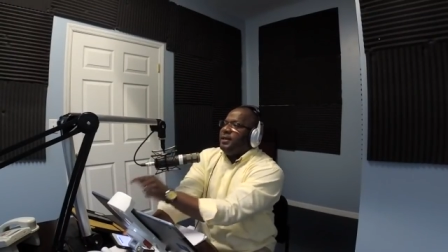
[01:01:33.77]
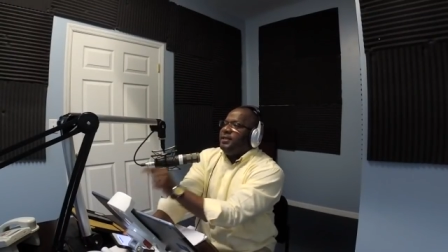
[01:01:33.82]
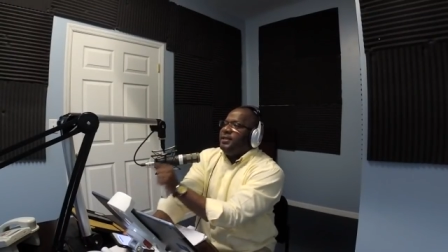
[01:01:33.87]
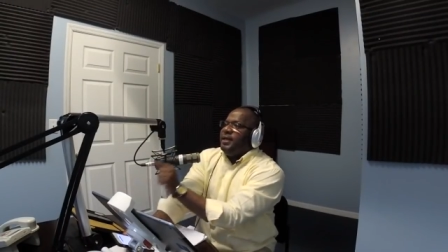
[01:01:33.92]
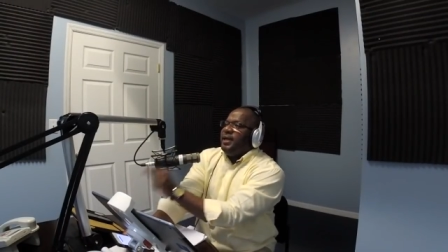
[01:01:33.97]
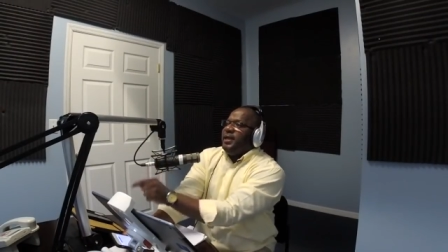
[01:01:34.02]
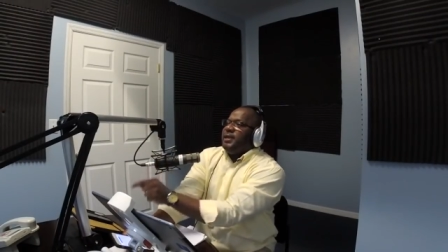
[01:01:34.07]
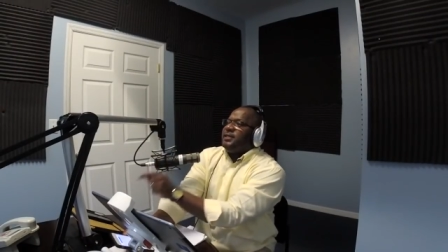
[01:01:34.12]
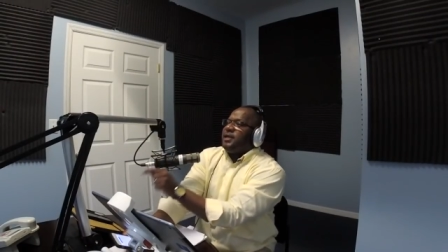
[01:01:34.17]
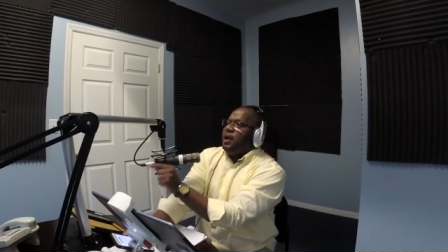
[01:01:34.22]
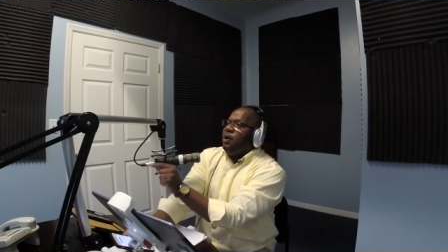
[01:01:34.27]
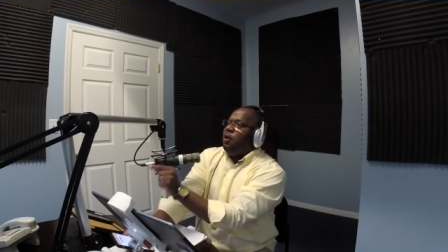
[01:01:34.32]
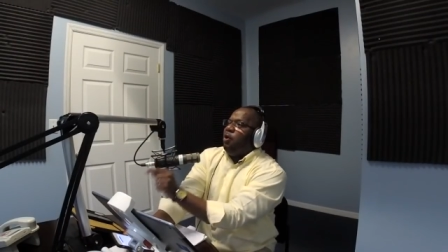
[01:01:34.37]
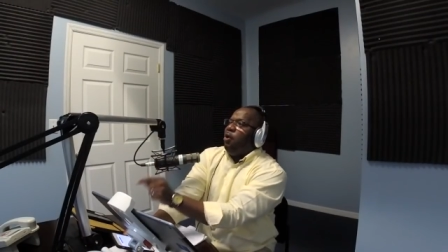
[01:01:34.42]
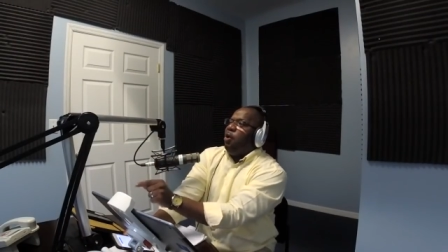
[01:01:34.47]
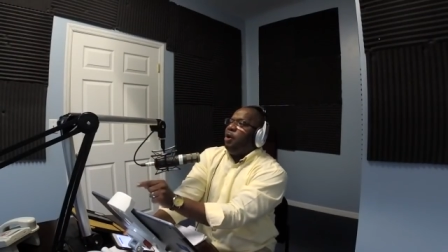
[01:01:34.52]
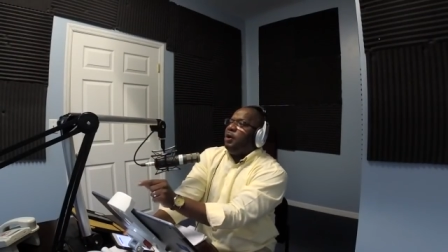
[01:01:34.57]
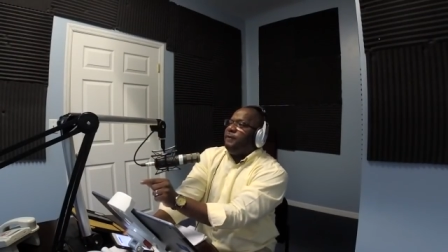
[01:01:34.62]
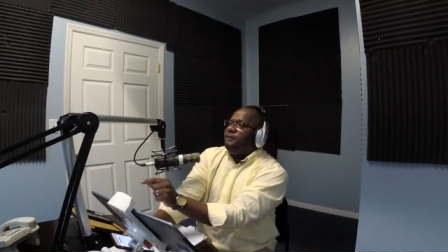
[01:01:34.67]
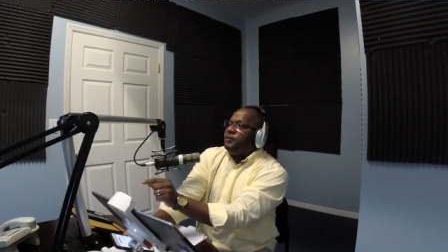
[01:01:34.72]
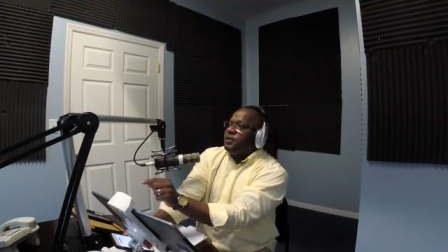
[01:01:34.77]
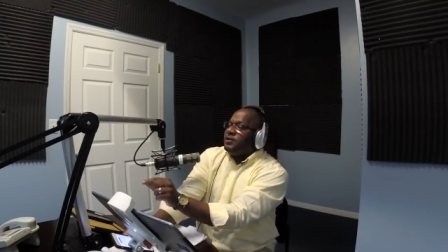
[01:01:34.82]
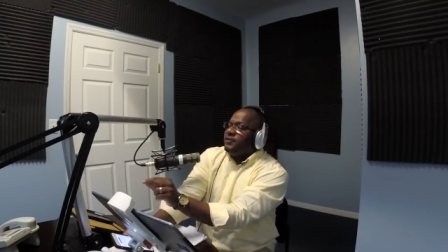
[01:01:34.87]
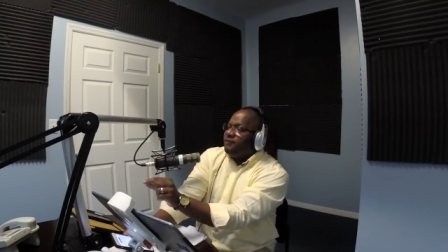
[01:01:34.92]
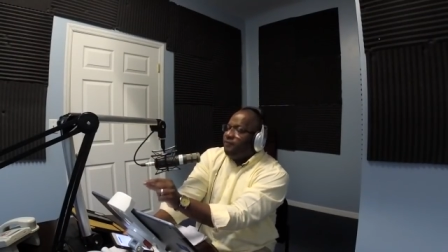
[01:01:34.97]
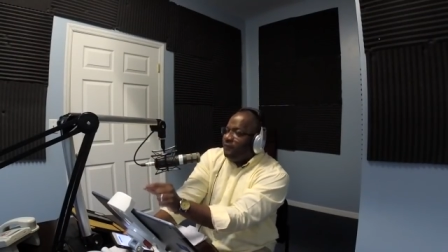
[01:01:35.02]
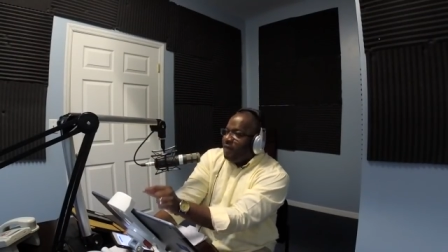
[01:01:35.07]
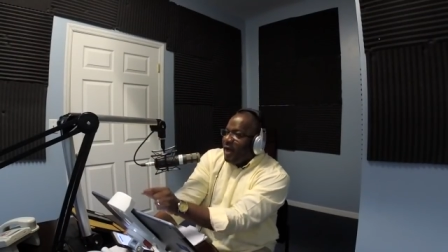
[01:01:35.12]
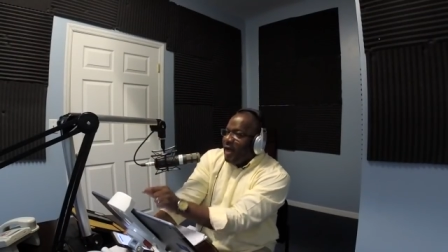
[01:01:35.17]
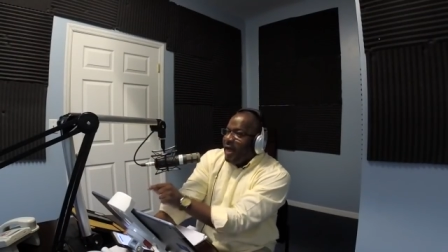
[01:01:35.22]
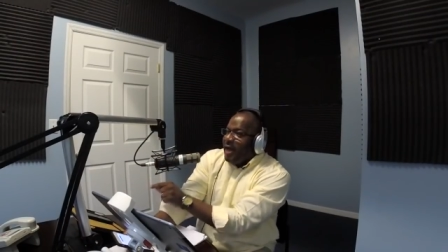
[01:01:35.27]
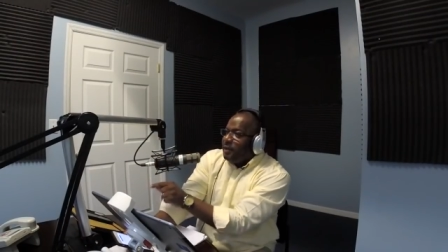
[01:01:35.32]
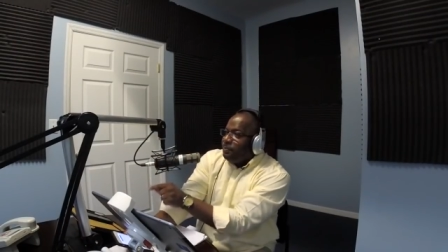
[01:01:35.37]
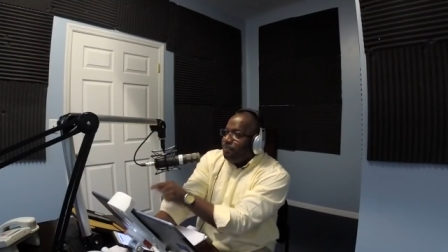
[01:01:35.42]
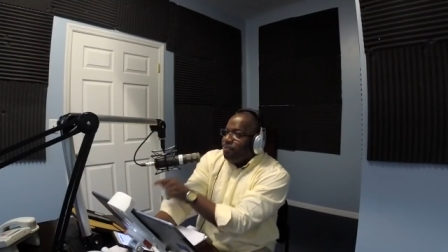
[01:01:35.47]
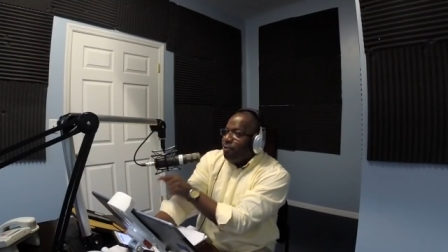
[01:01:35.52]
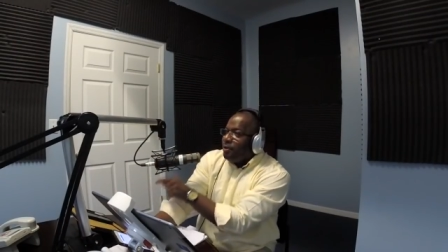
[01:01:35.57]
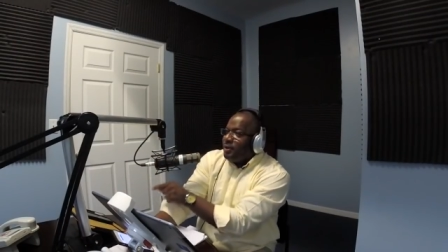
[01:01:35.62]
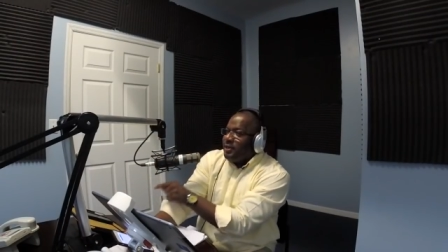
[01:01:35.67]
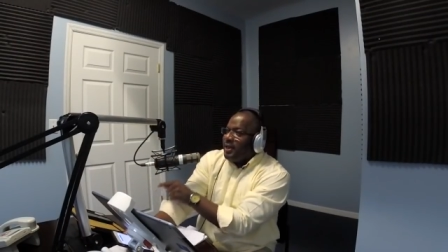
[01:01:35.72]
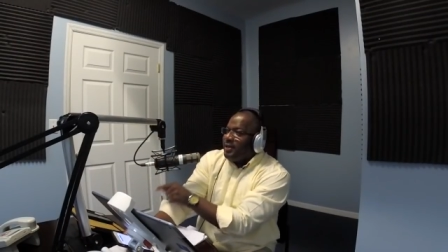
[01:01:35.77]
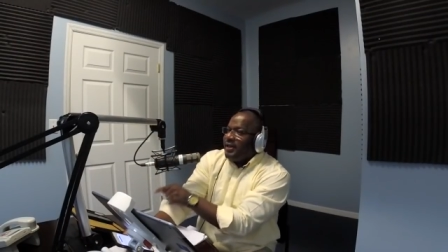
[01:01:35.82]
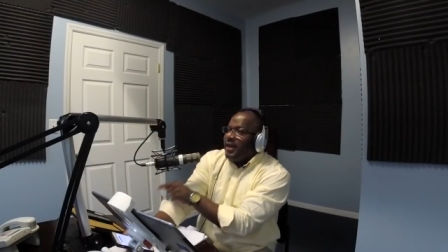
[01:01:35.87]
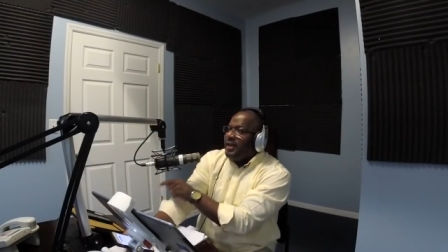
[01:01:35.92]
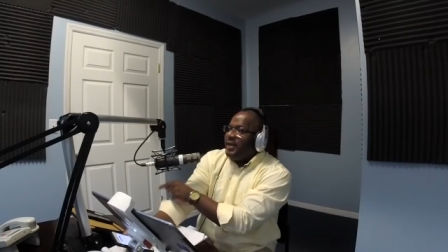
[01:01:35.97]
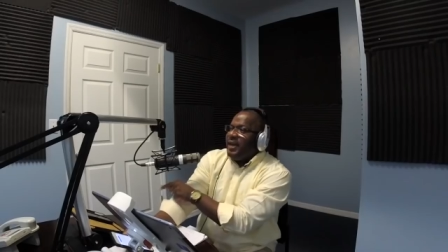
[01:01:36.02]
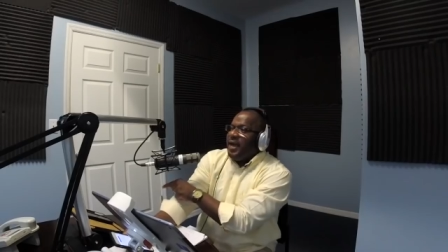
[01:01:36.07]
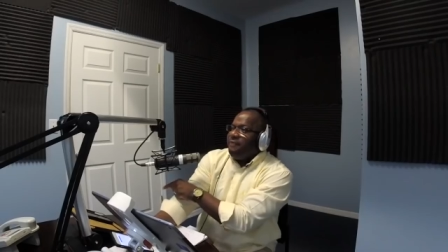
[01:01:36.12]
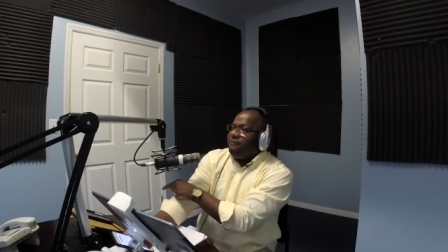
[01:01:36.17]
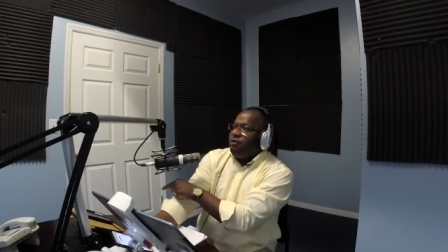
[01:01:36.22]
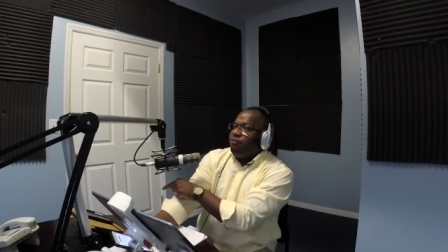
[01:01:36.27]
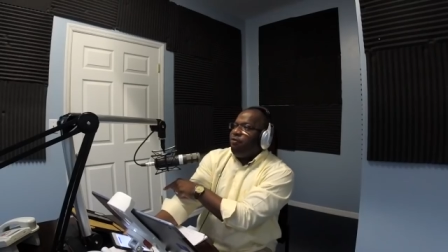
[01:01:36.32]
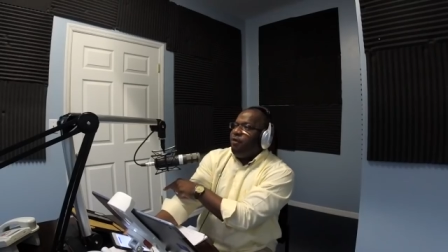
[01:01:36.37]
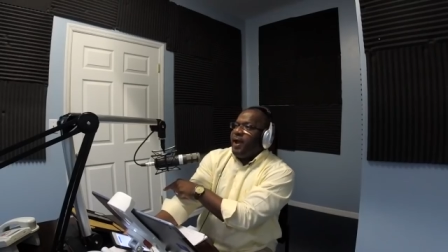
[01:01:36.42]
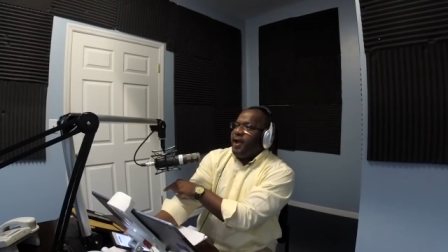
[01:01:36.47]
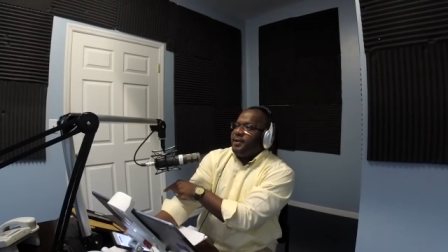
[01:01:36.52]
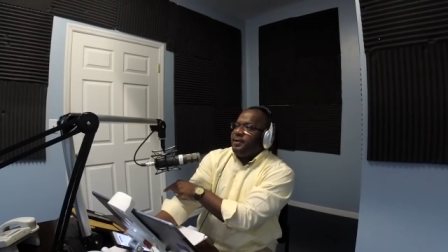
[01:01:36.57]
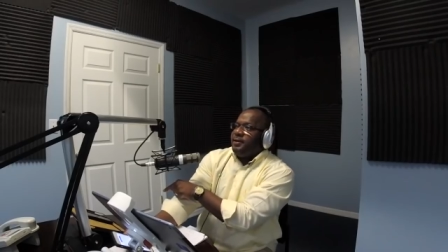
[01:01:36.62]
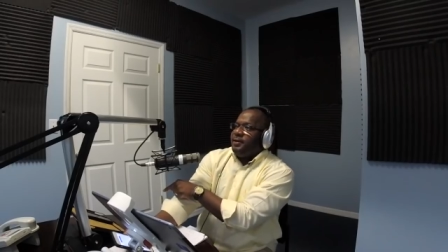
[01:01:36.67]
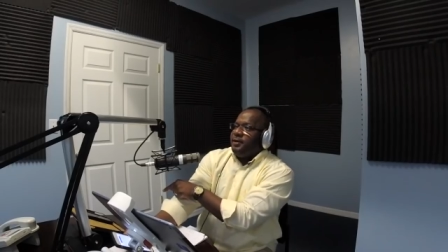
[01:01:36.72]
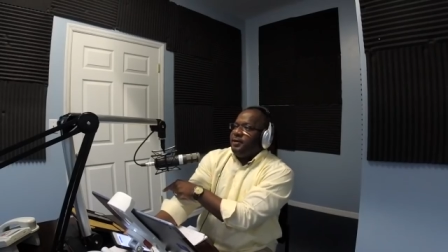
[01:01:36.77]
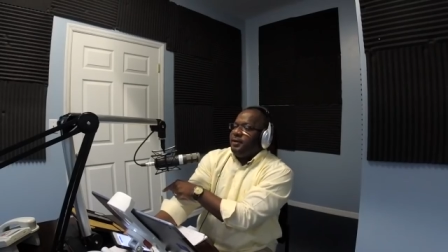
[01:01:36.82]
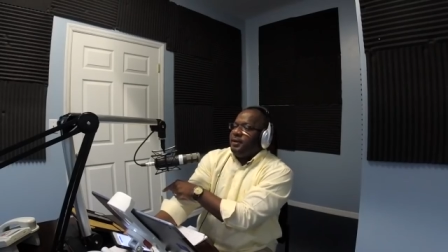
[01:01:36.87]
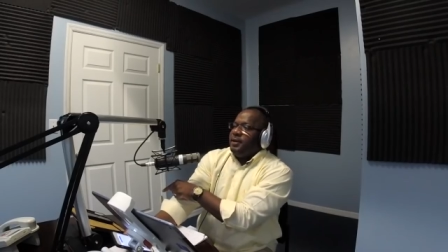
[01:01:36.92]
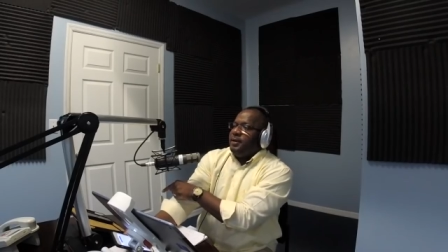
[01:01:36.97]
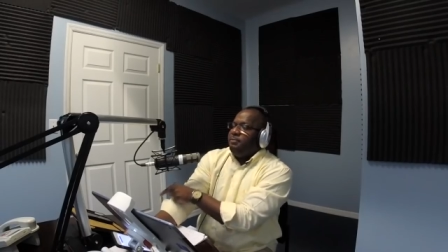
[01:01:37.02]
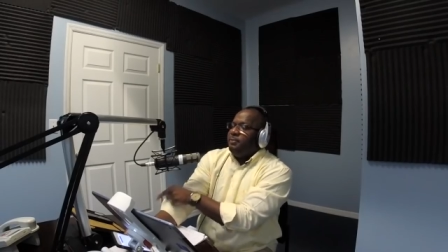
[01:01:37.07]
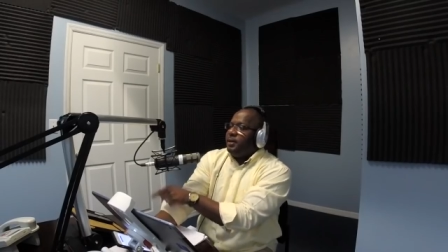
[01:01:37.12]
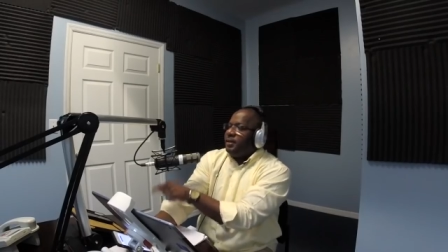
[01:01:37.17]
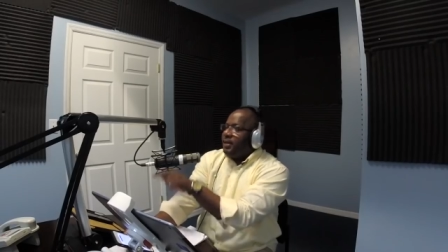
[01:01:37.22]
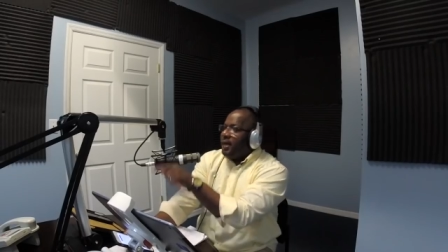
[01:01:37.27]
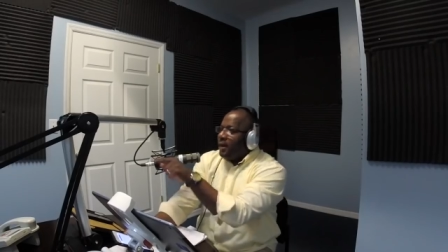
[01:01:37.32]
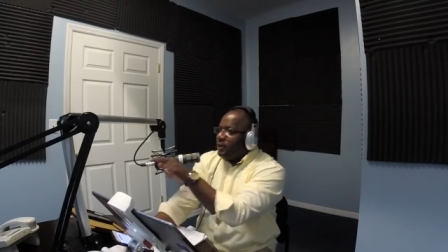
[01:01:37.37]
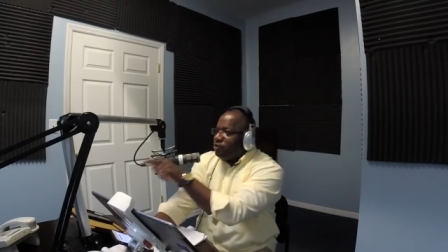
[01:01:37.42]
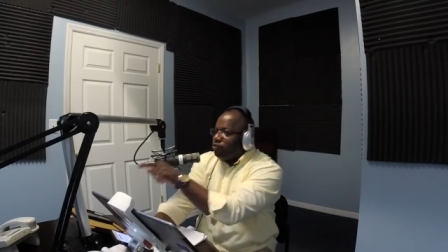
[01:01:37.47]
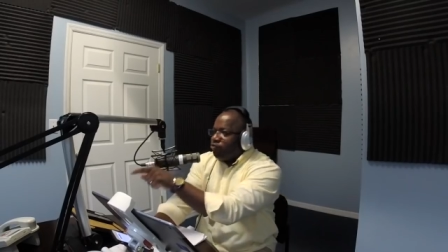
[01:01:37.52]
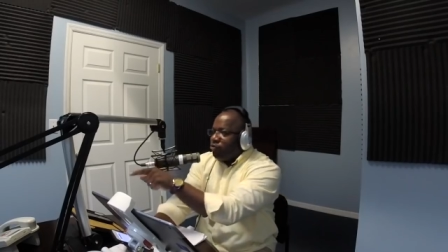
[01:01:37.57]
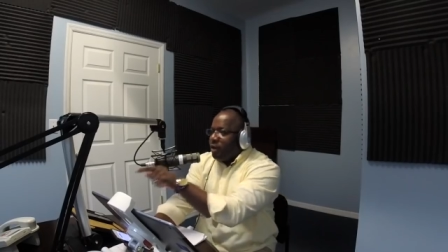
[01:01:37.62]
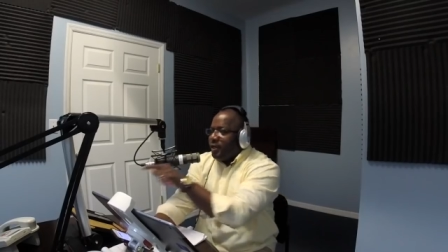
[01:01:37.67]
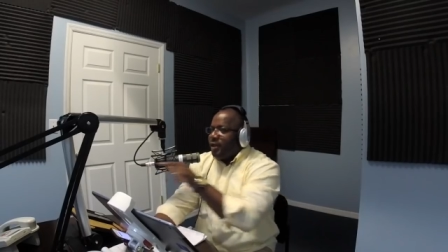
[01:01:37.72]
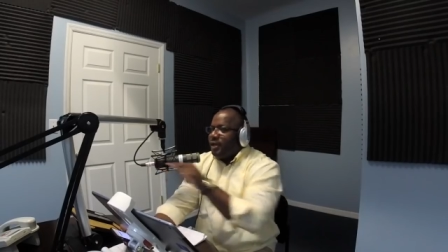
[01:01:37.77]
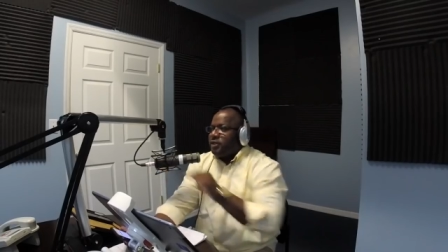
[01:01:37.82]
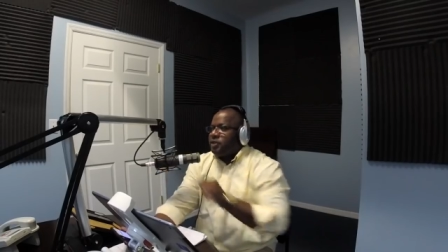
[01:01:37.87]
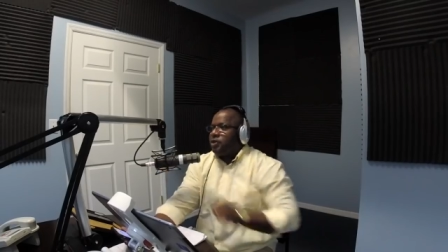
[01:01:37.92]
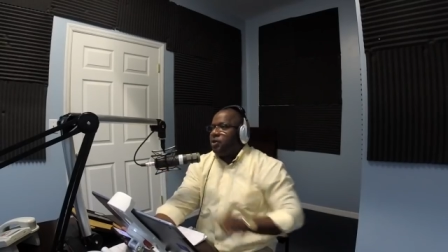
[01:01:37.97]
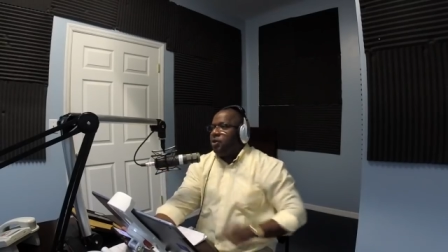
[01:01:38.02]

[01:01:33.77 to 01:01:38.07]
These are all of this fine print that they never read. But now it's running its